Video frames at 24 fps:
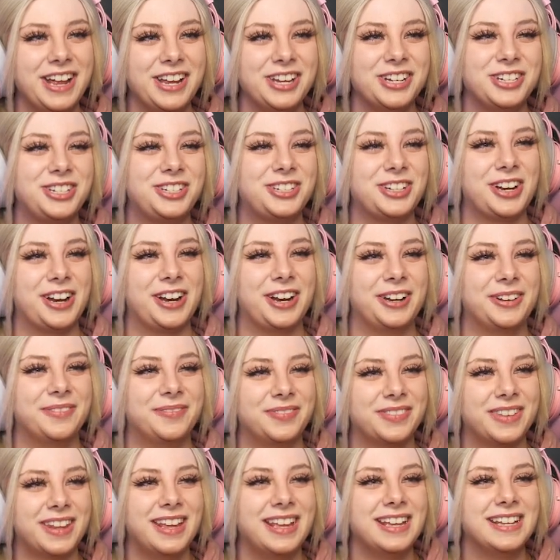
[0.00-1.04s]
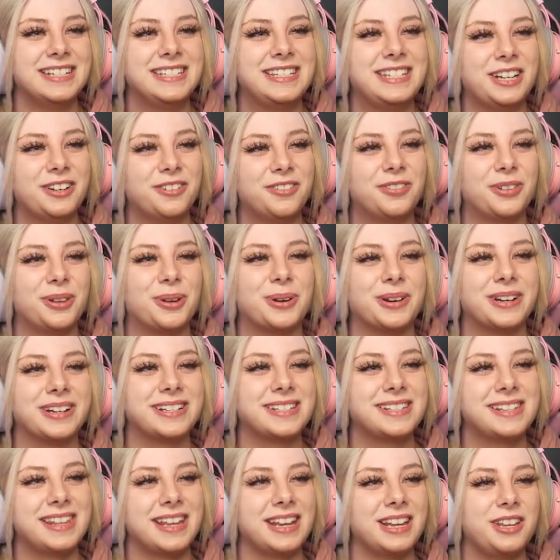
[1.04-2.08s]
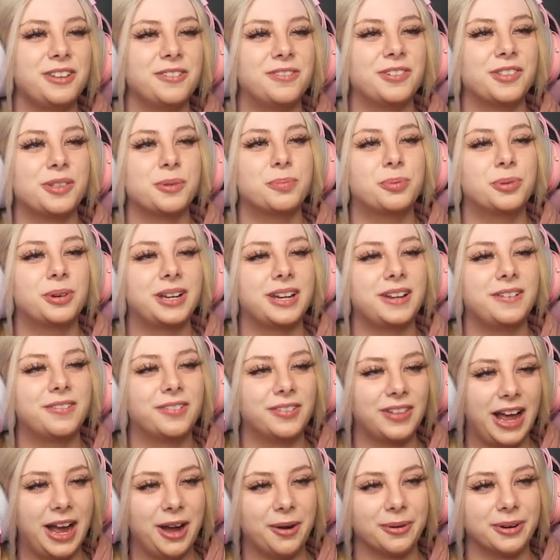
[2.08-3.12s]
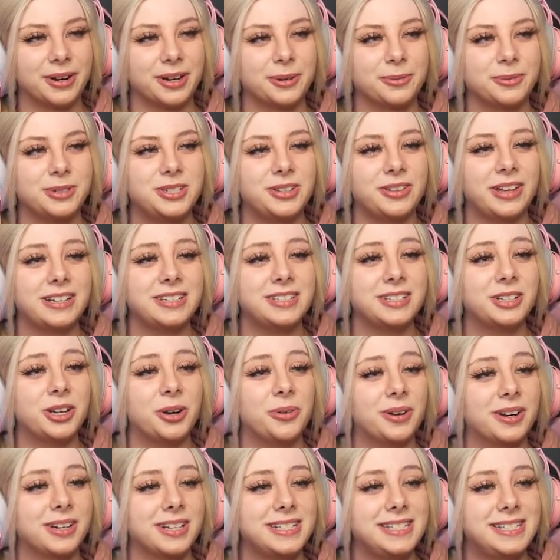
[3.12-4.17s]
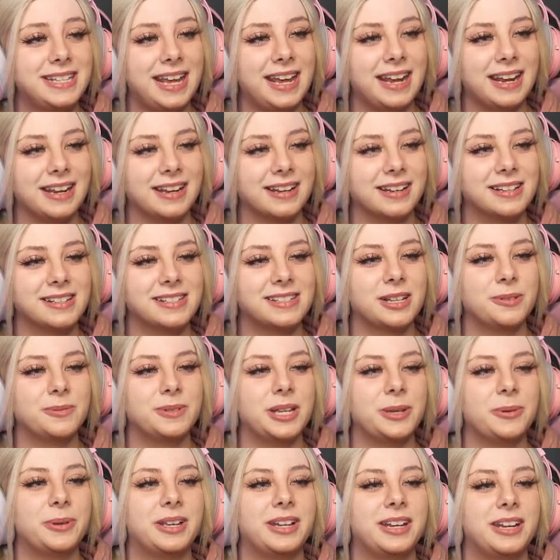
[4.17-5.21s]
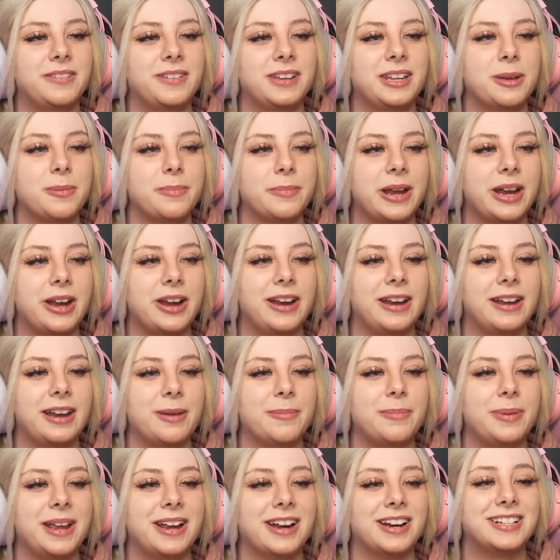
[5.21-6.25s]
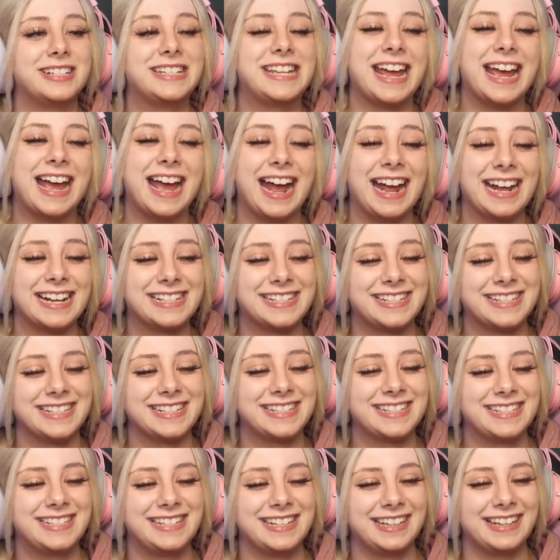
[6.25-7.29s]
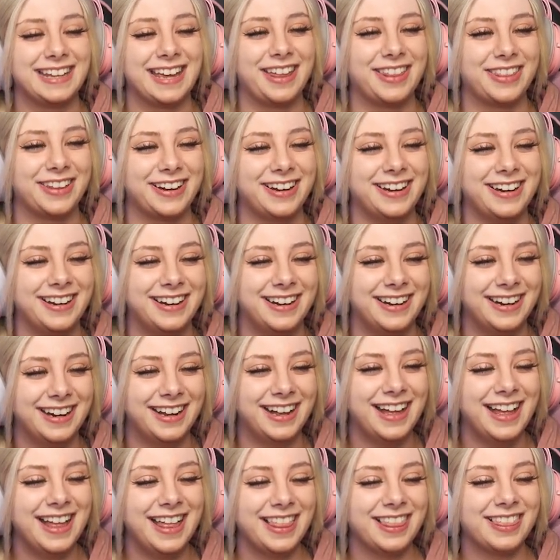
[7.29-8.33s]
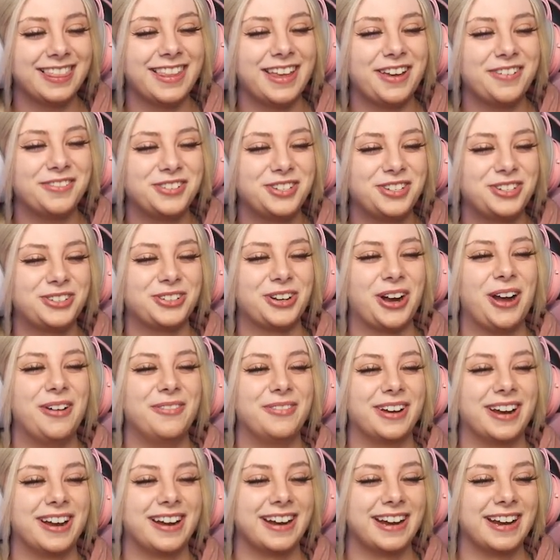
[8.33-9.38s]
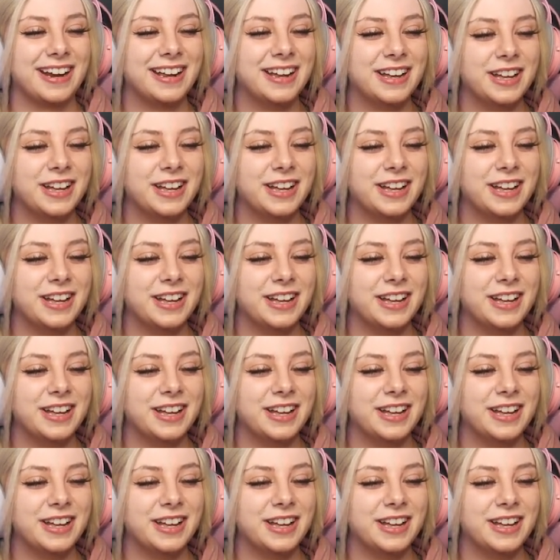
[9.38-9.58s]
Sure. Dear florist, thank you for the pretty flower. Would you like to go on a date? Someday we could even get married and pay our taxes together. Love, Strawberry.